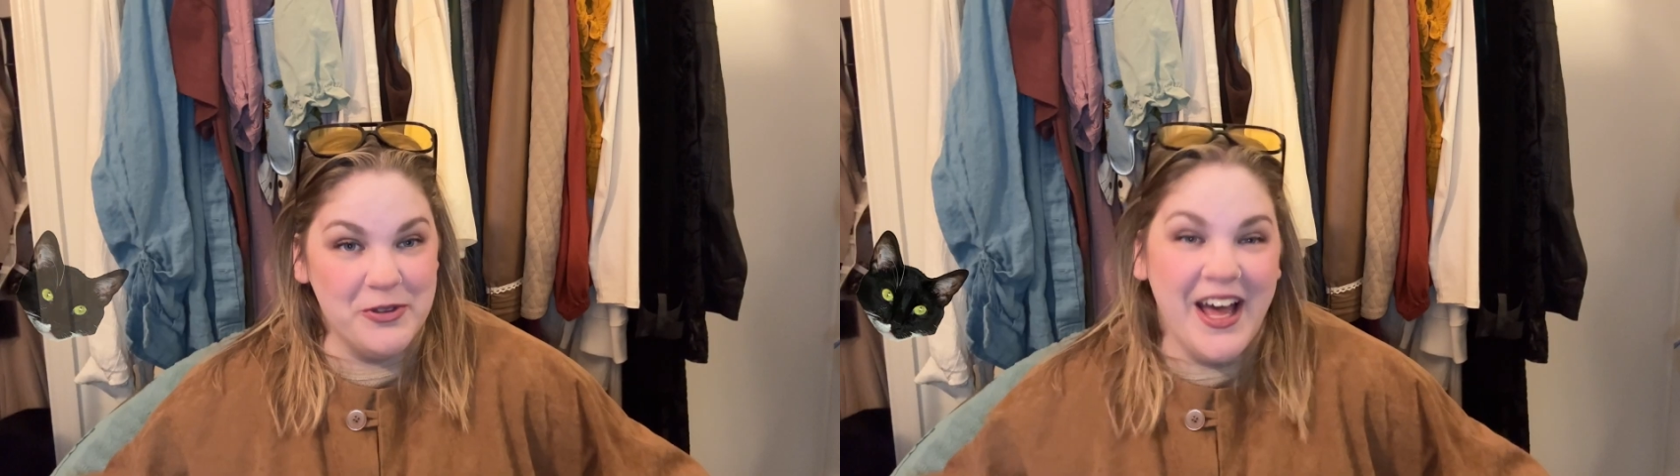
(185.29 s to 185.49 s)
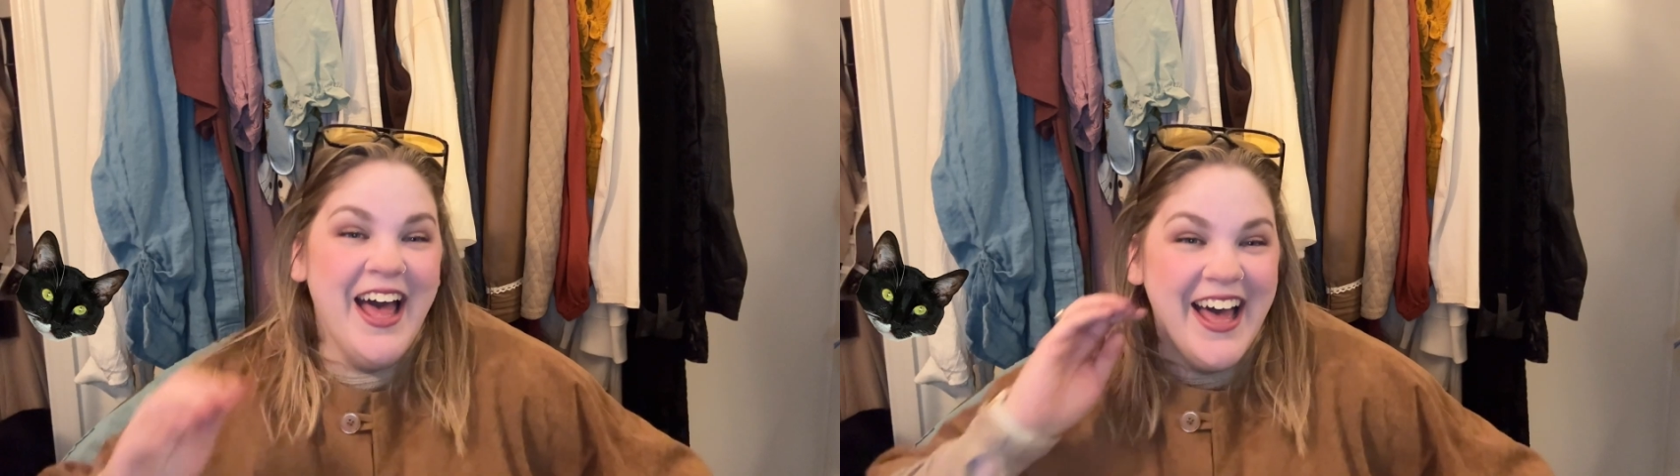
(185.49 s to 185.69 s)

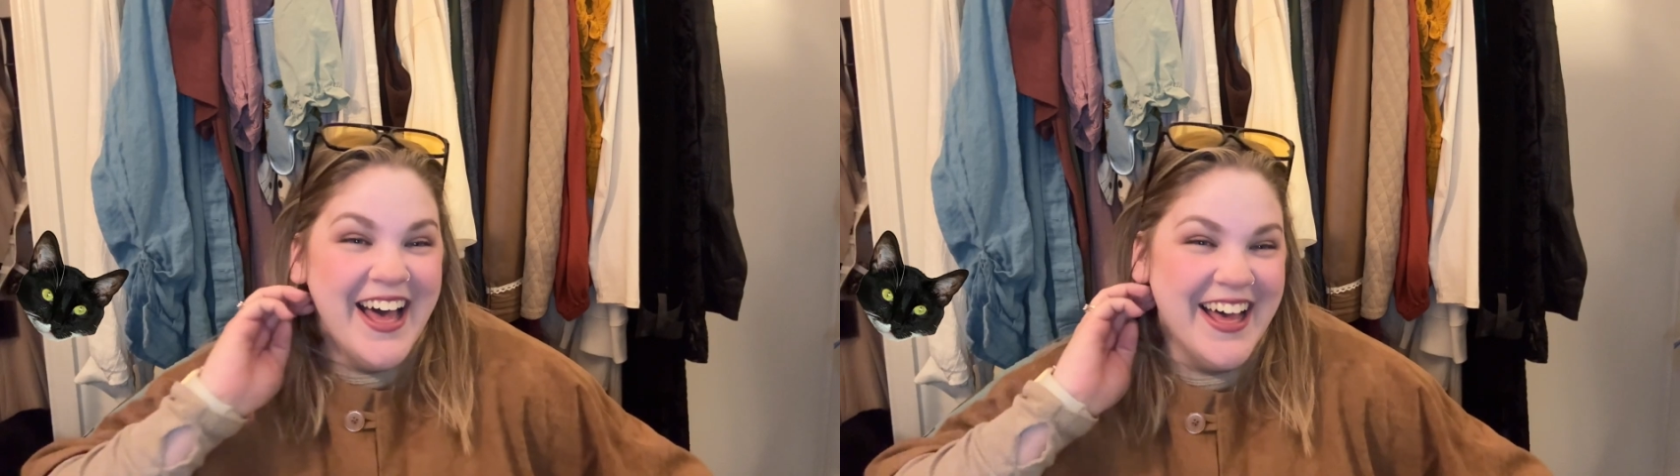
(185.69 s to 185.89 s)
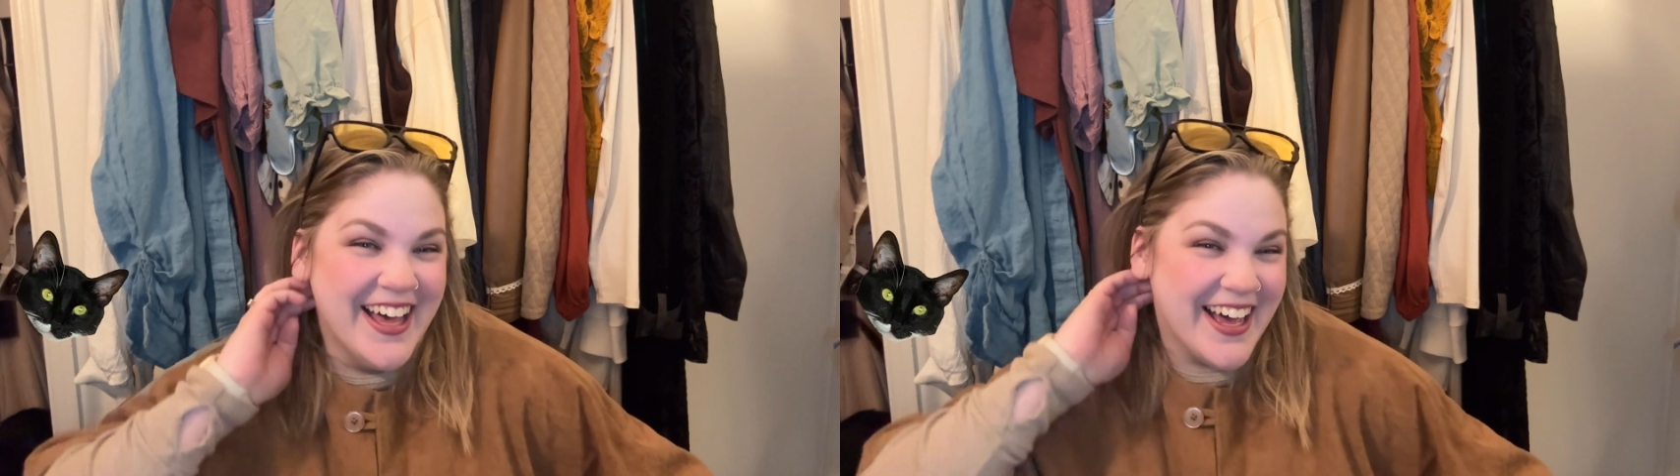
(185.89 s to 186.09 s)

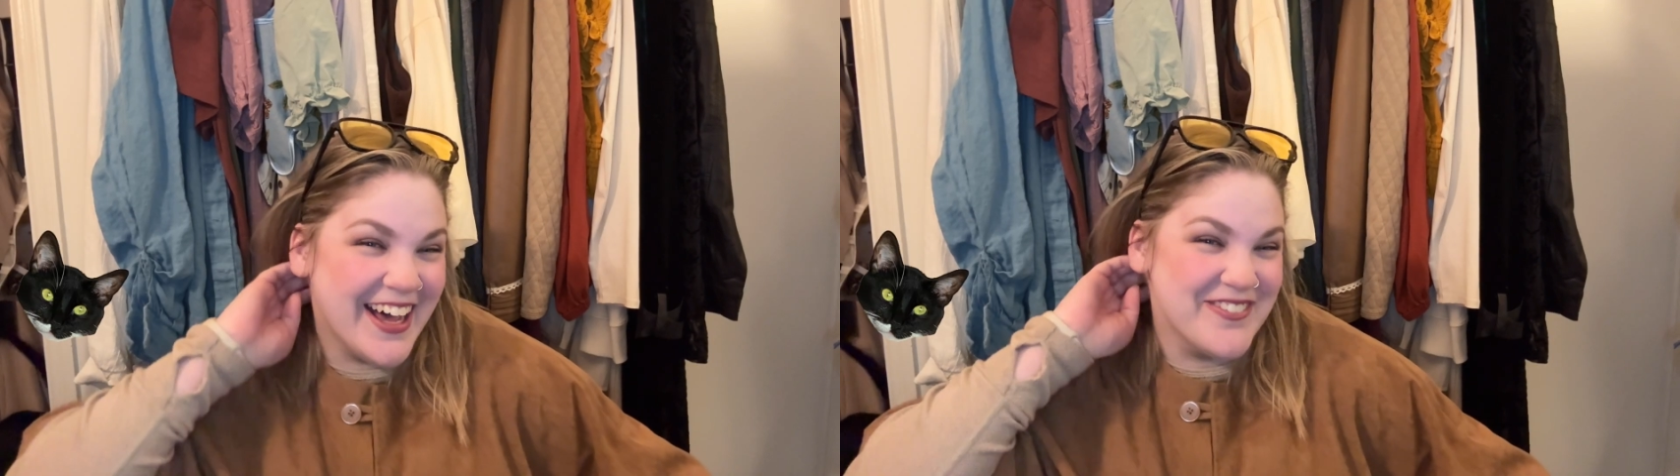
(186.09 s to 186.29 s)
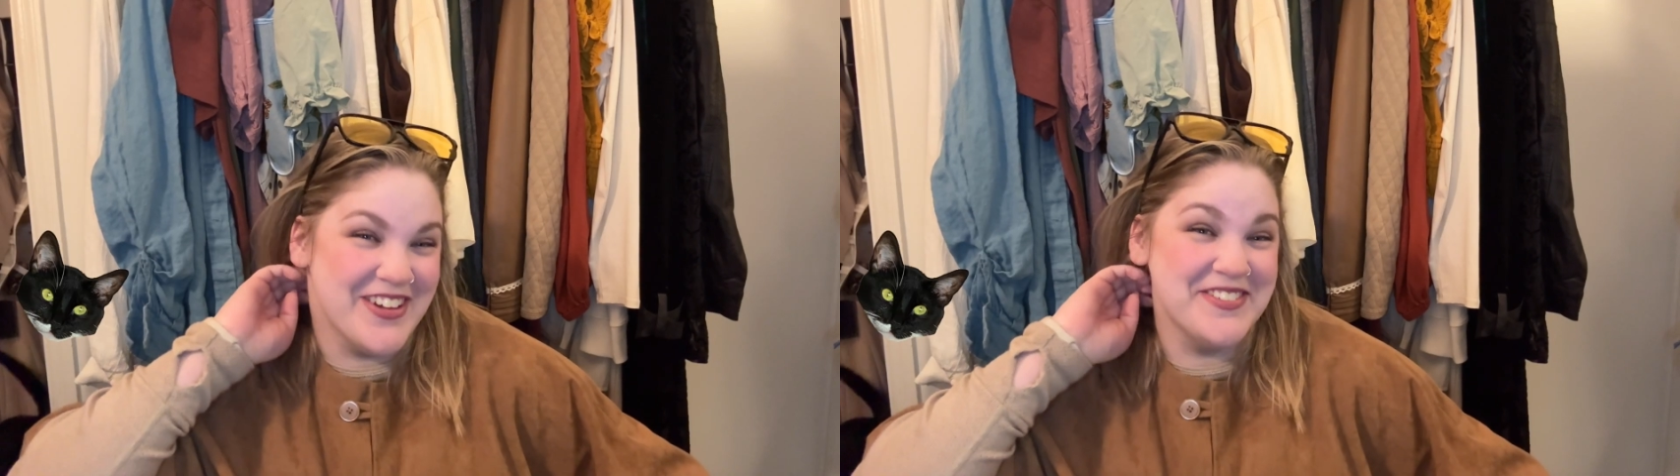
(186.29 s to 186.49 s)

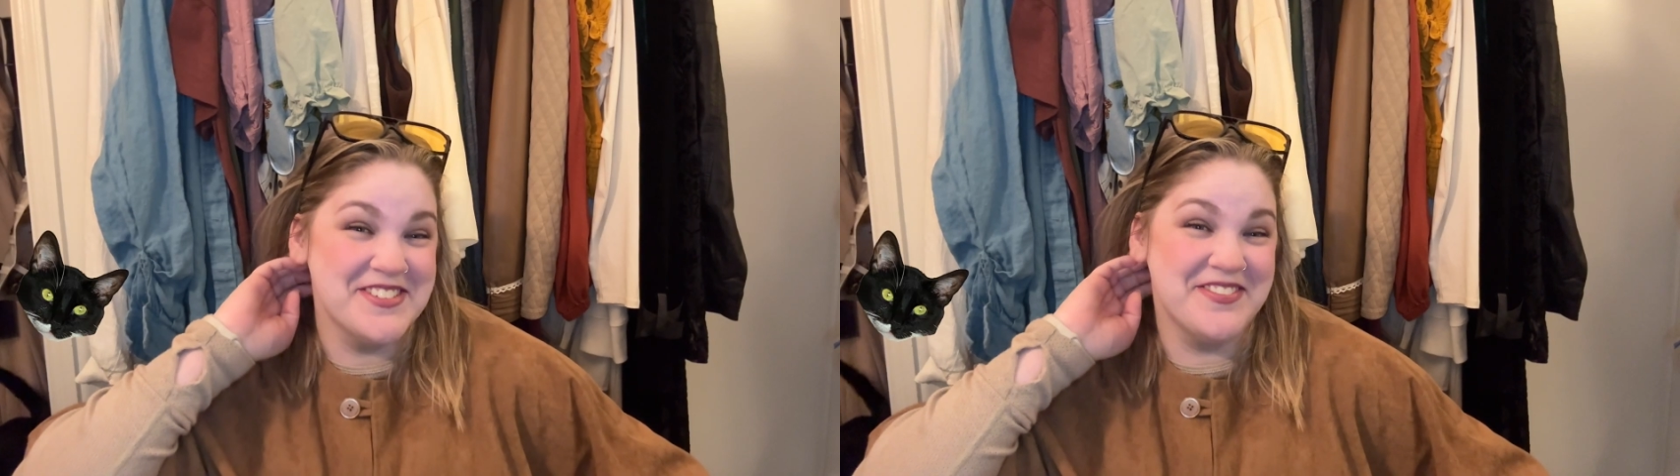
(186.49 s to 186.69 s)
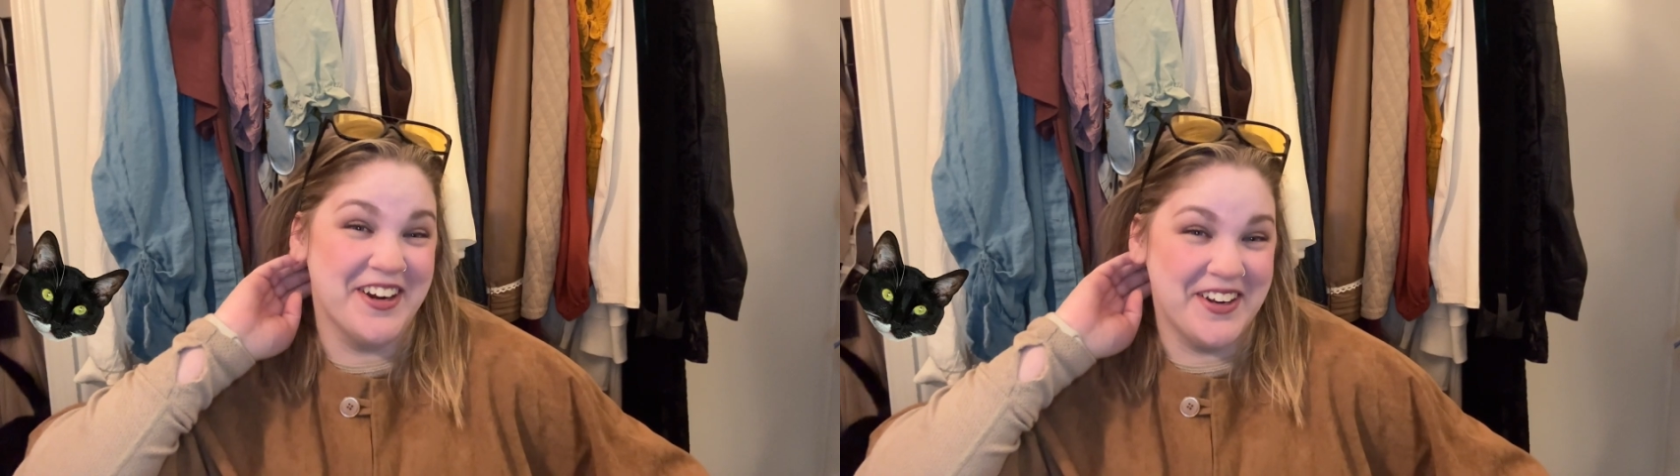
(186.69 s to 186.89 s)
It
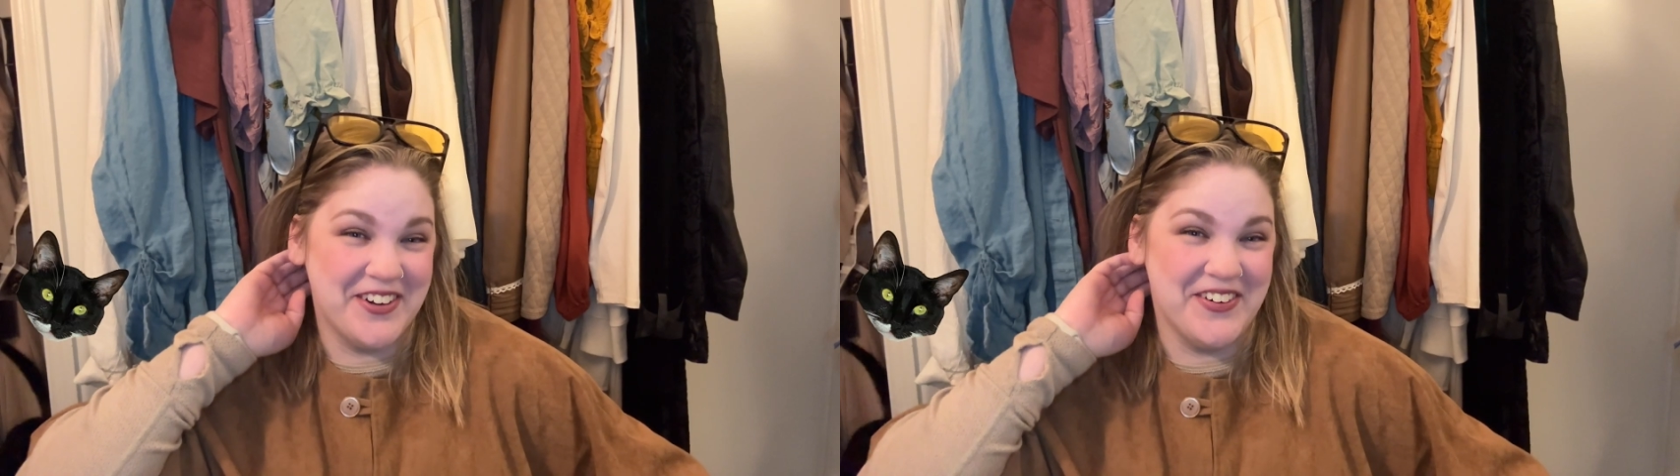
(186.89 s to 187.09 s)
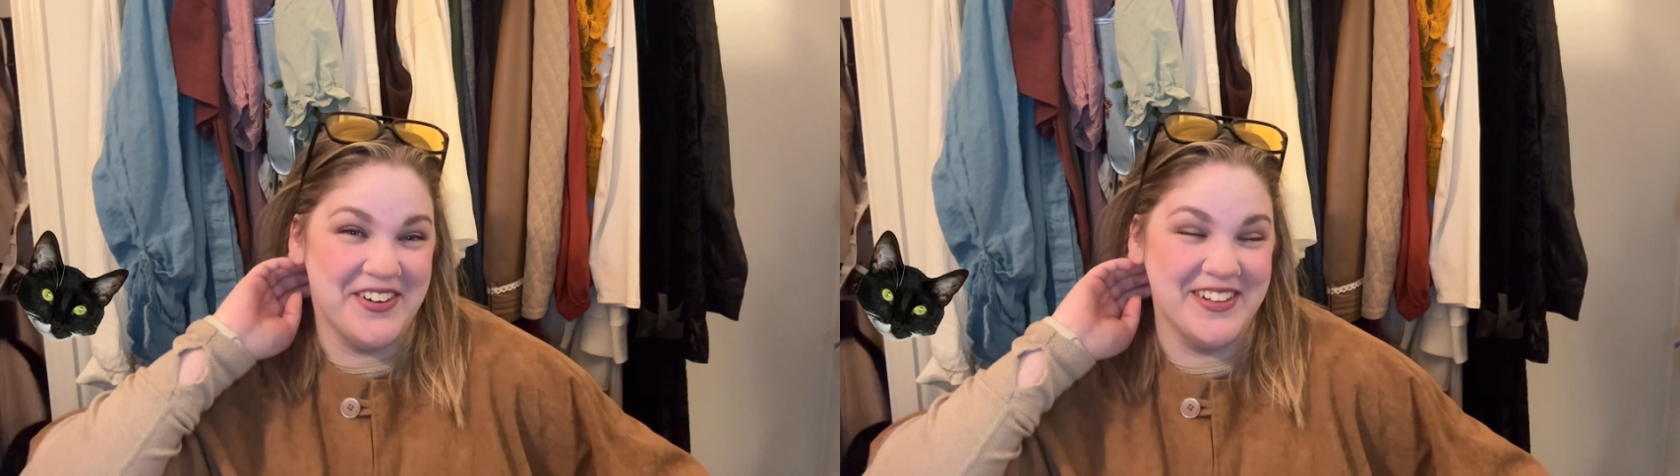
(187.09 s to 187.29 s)
was very
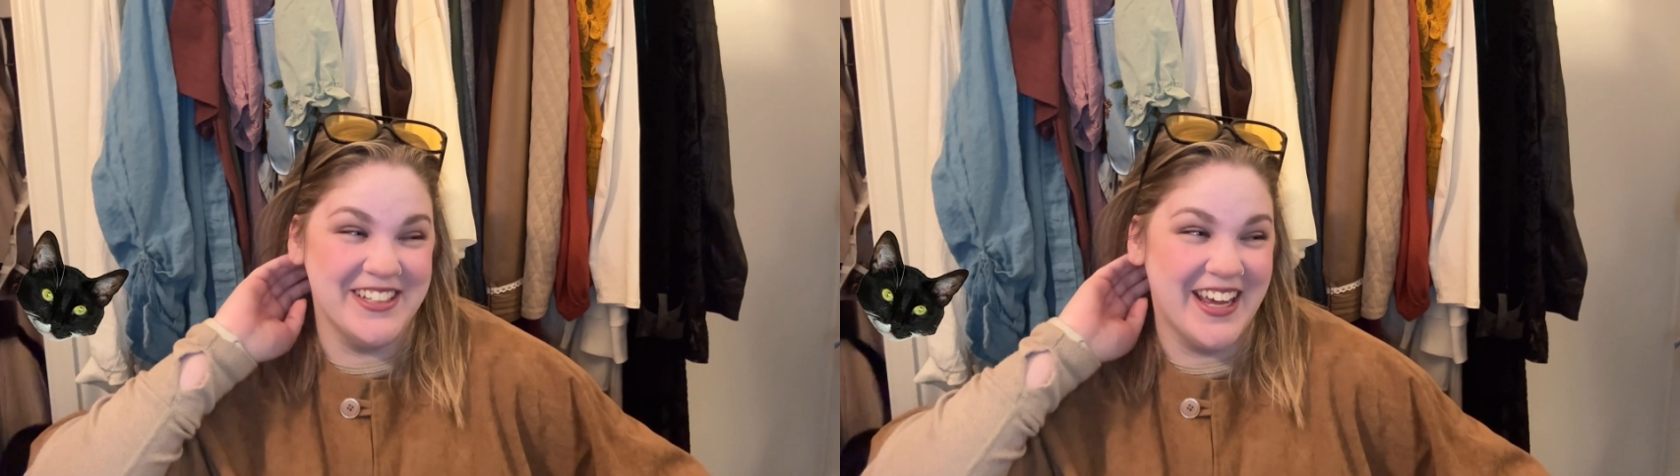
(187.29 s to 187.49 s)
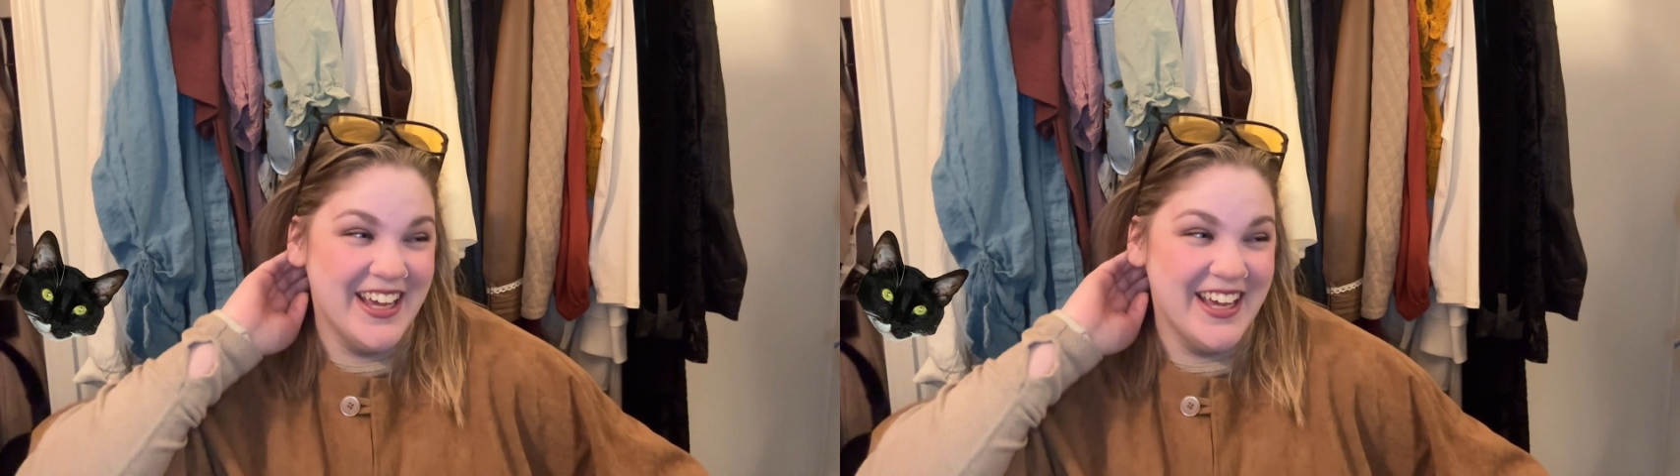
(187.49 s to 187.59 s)
cold